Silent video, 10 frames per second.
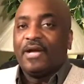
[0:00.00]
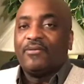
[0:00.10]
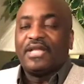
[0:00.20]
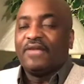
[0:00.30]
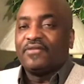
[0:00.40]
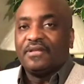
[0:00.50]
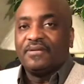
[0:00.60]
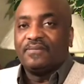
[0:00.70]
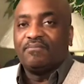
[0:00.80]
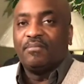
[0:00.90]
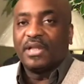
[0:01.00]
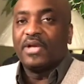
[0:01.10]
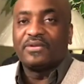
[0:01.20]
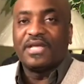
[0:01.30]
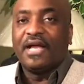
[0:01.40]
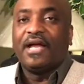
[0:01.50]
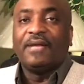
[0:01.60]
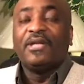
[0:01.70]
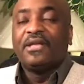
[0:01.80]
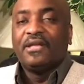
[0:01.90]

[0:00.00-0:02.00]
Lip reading: I won't have to blow time